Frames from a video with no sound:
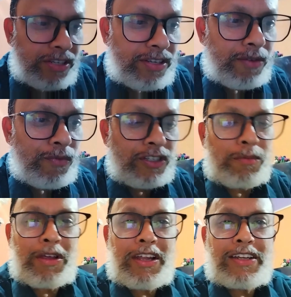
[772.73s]
which
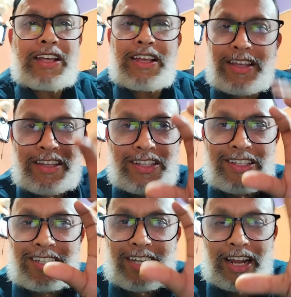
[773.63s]
means he is
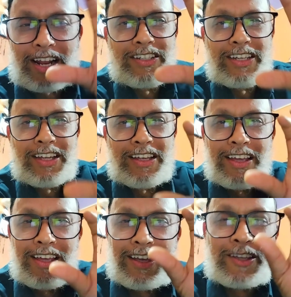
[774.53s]
challenging
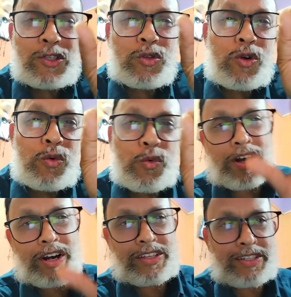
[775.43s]
his own
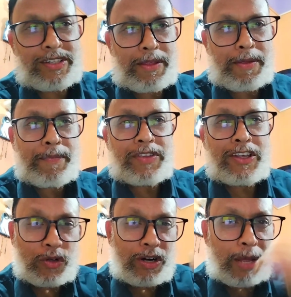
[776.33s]
works, his own
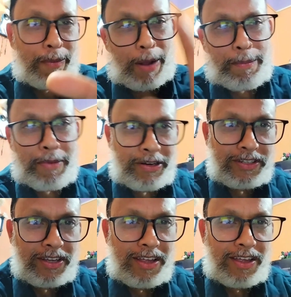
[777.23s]
developments.
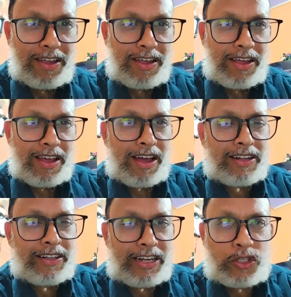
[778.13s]
And that's
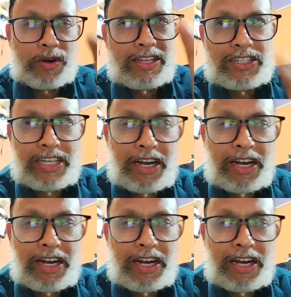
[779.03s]
what I said.